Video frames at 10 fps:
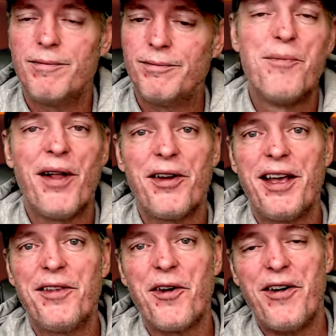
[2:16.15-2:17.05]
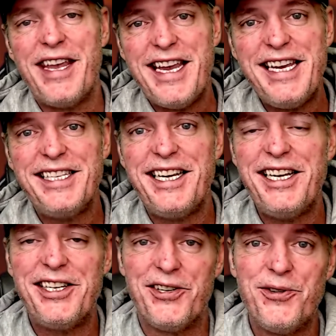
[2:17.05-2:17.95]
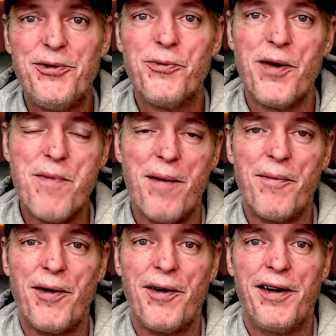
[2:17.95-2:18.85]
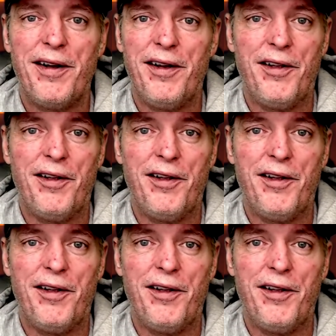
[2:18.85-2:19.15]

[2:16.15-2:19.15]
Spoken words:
And the mulligans are easy to remember.